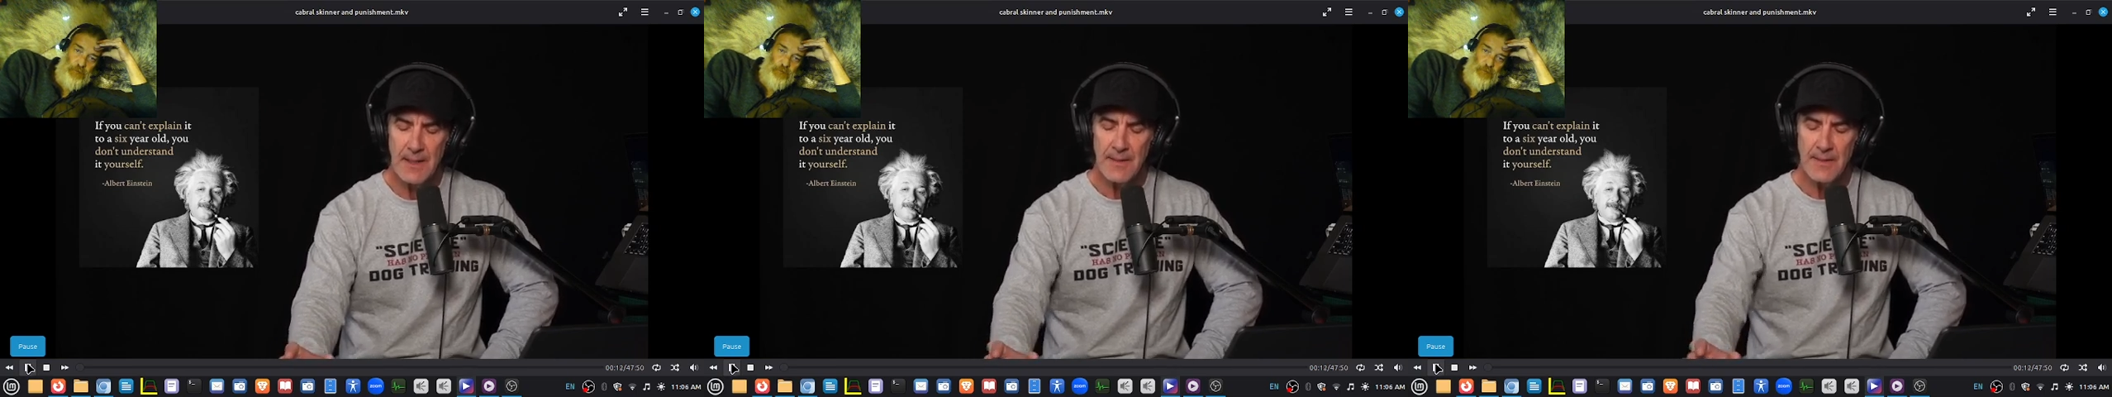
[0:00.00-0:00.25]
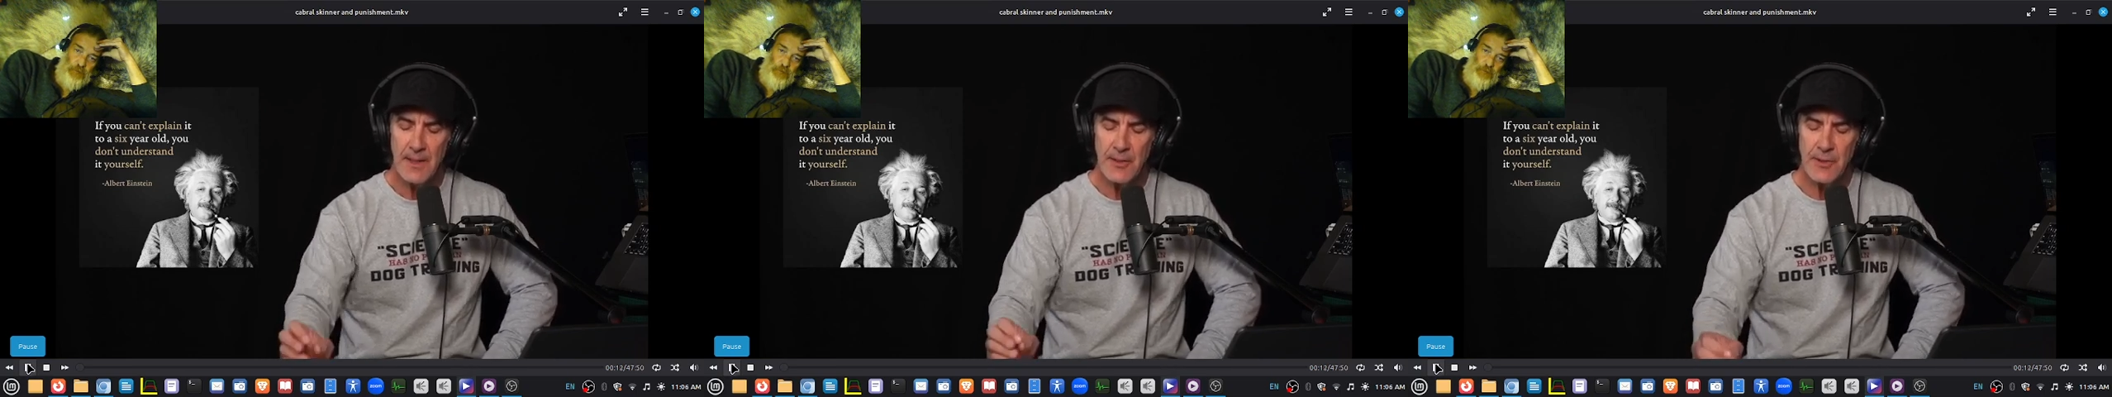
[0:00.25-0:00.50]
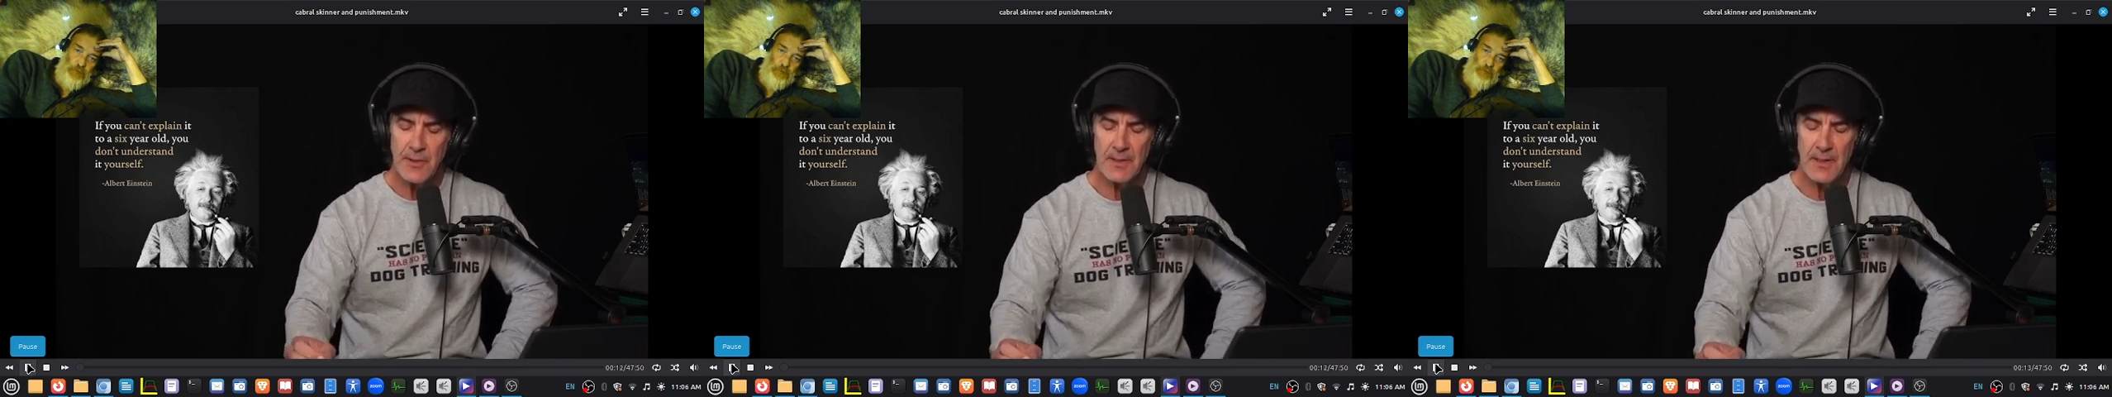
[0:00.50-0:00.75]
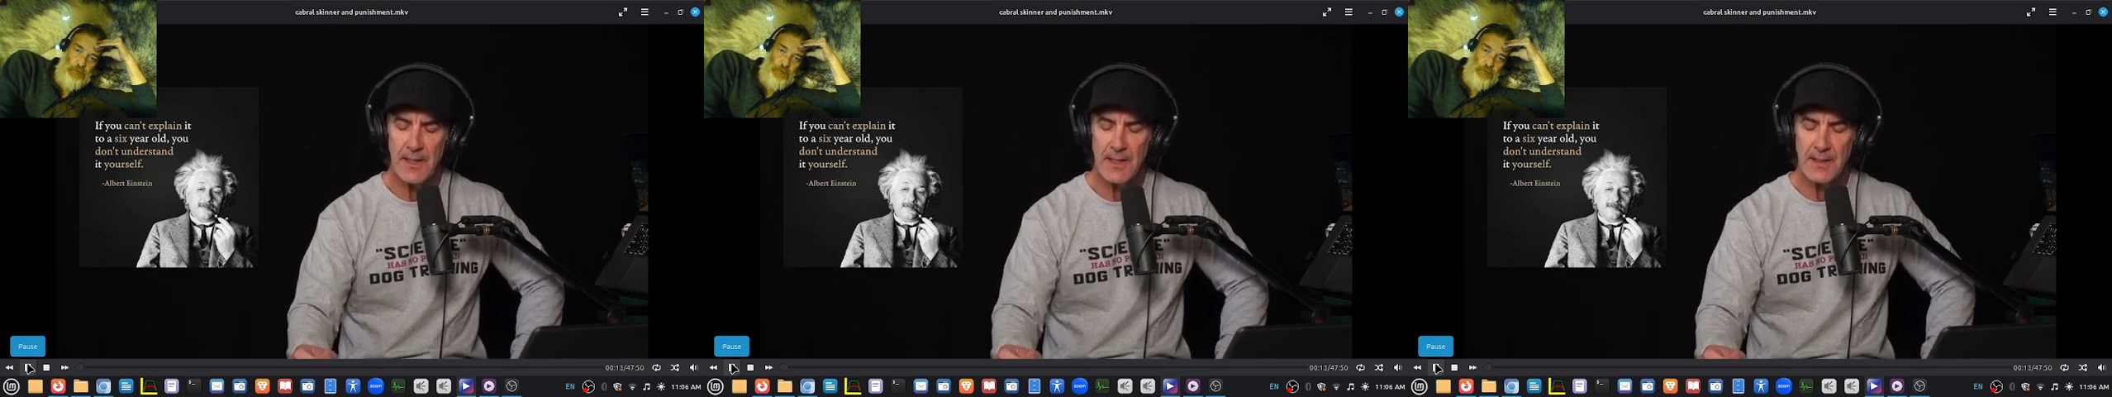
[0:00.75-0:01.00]
such as
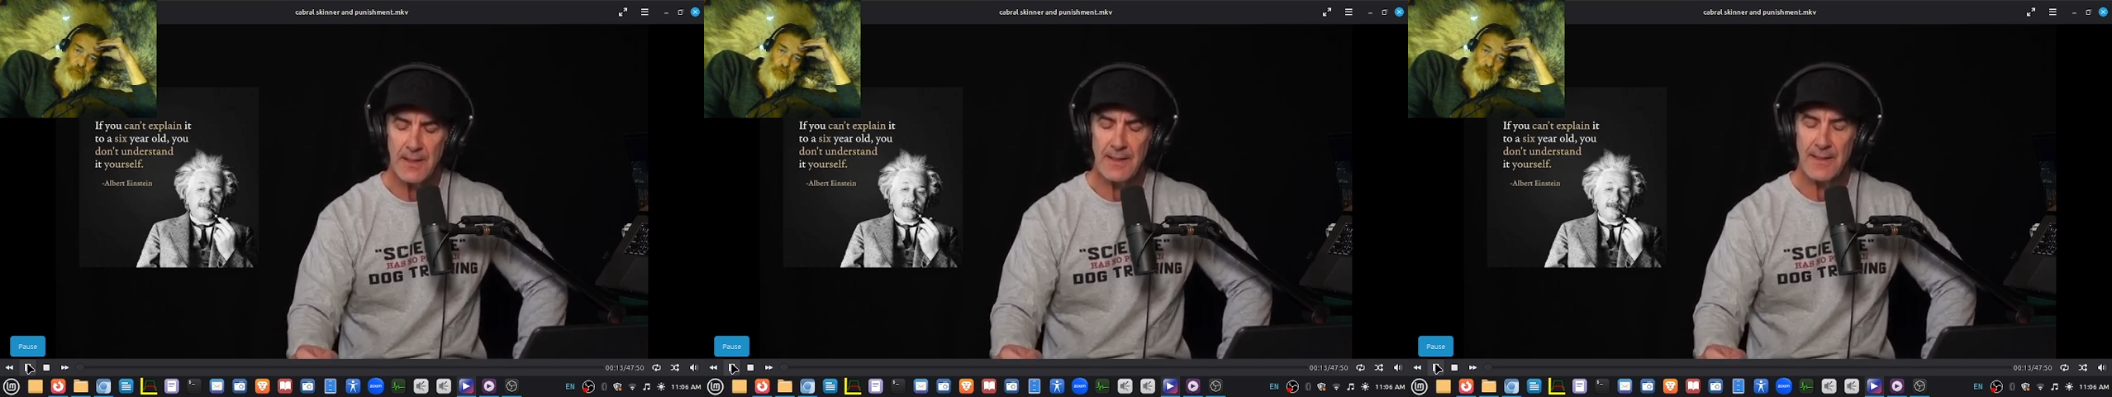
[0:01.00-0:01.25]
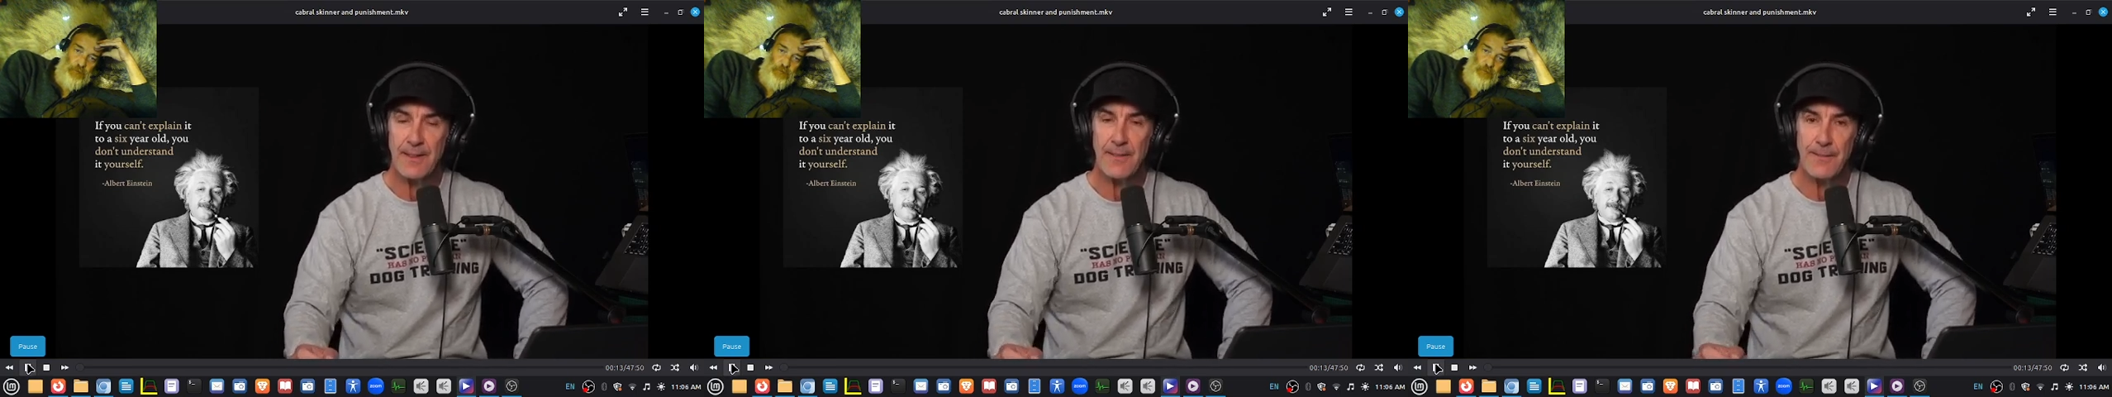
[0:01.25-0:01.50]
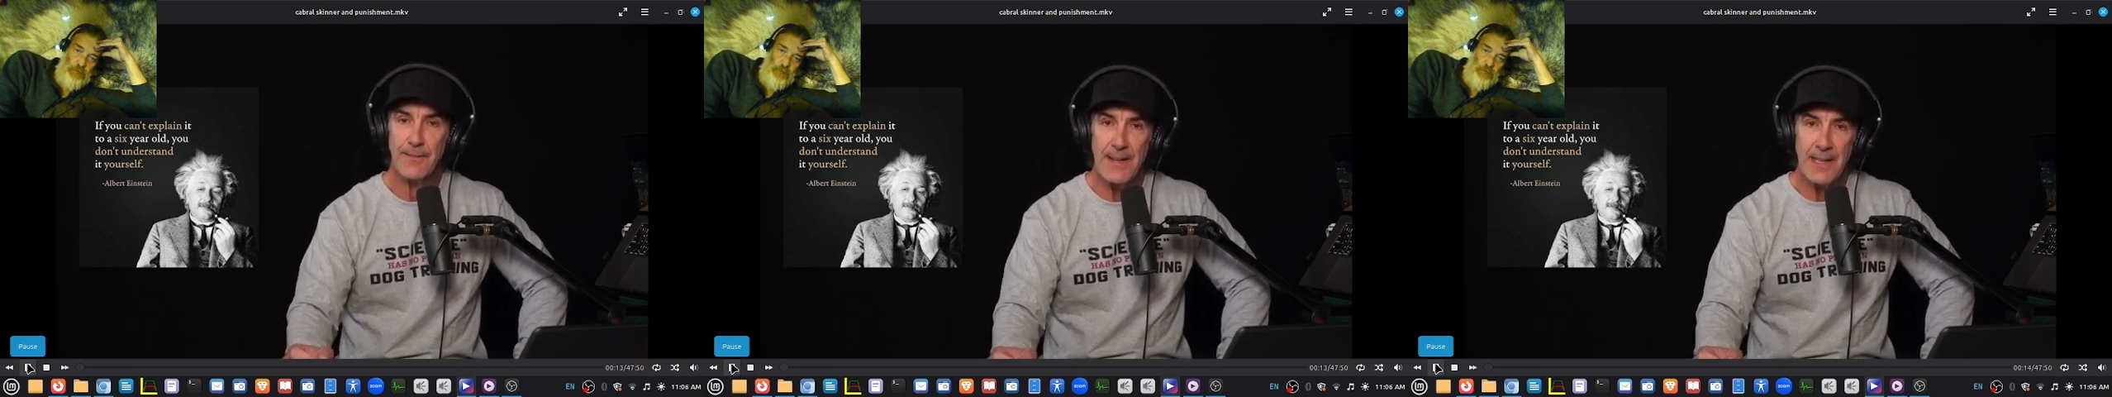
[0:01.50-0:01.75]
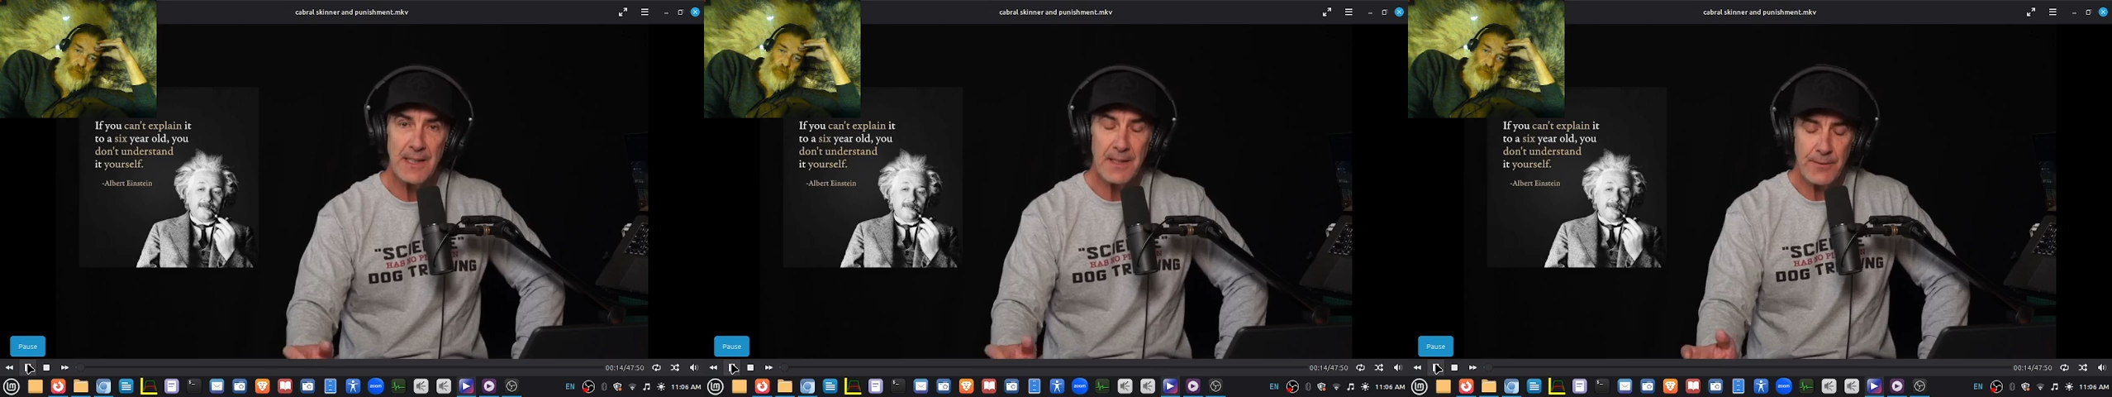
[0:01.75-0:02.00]
like the
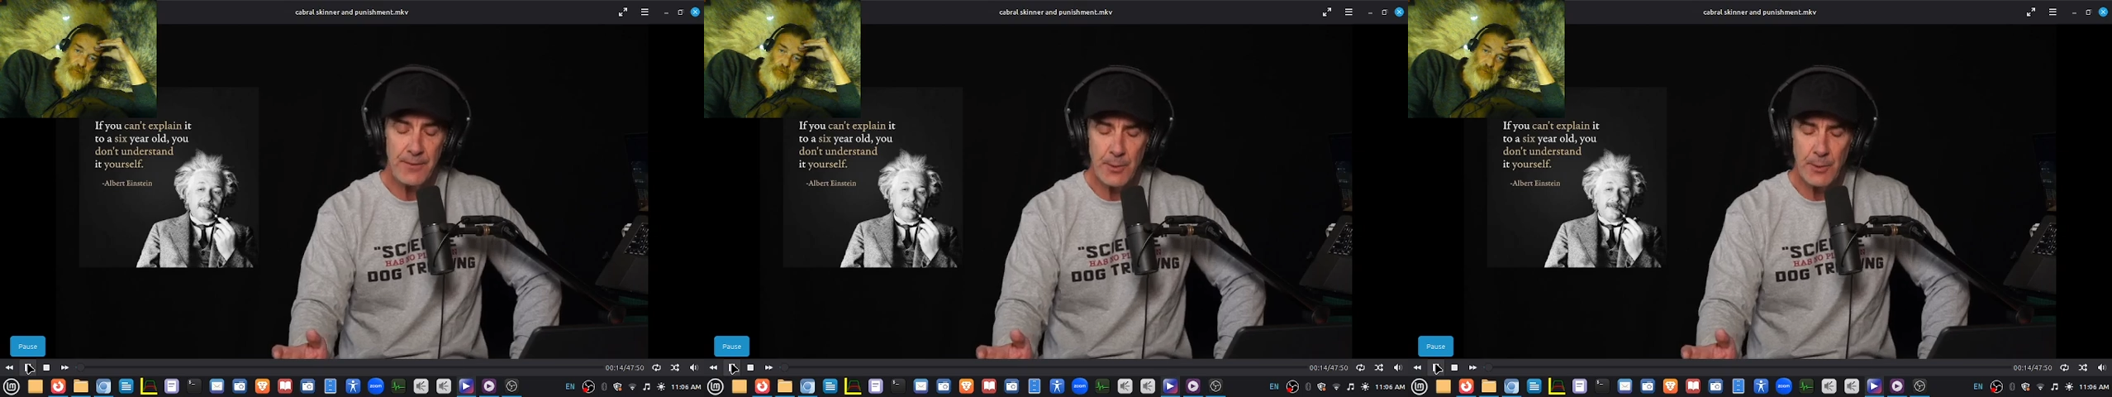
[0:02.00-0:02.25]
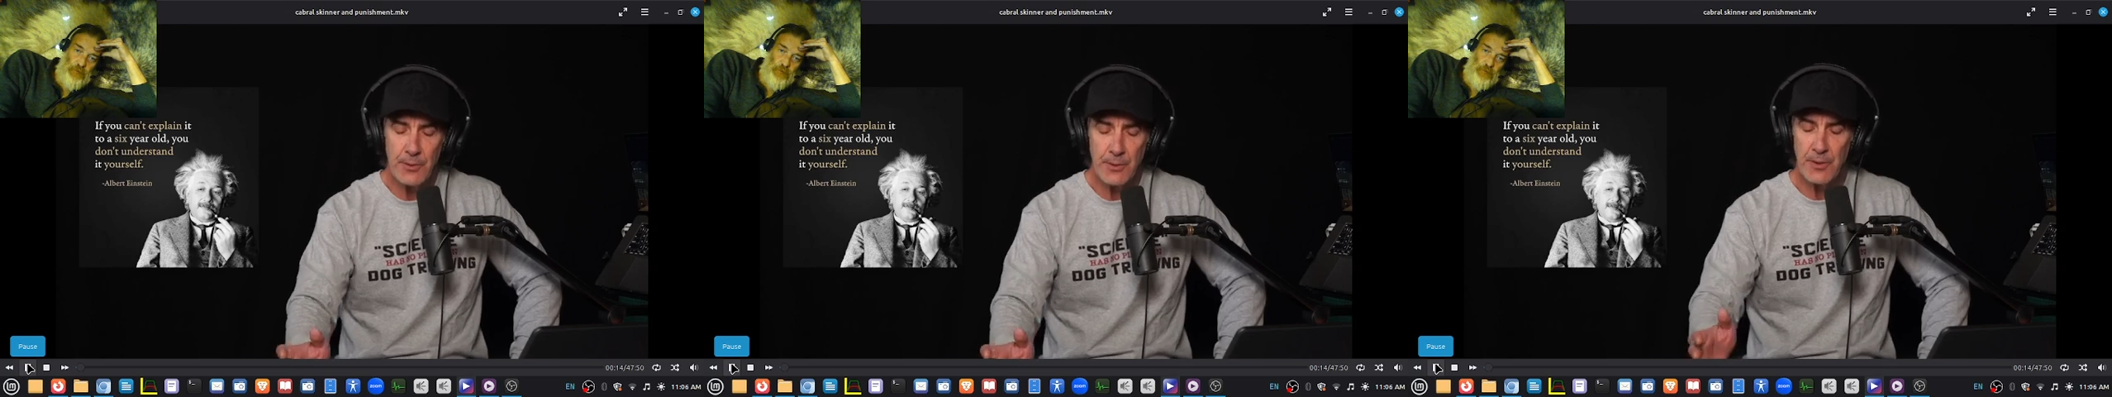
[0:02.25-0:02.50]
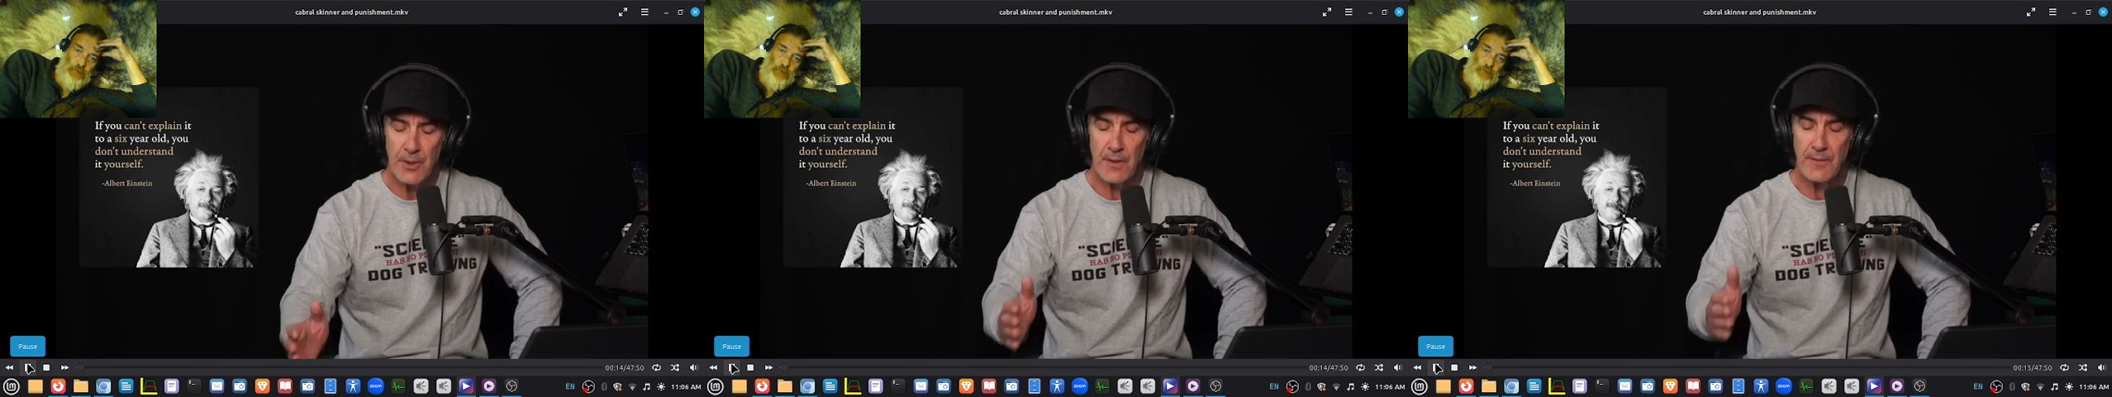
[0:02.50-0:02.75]
effective use